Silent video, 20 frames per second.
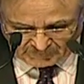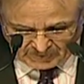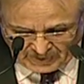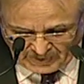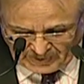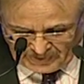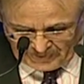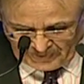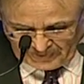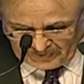
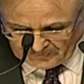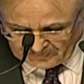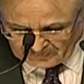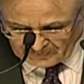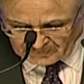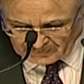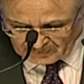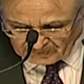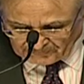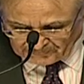Indian
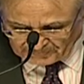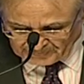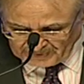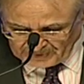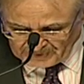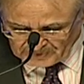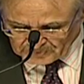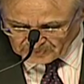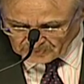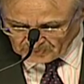
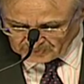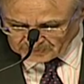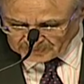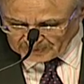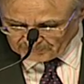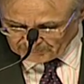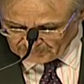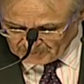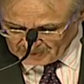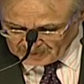companies, on their
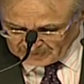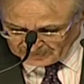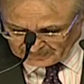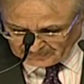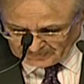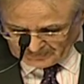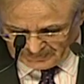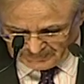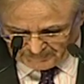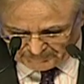part,
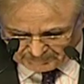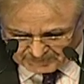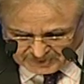must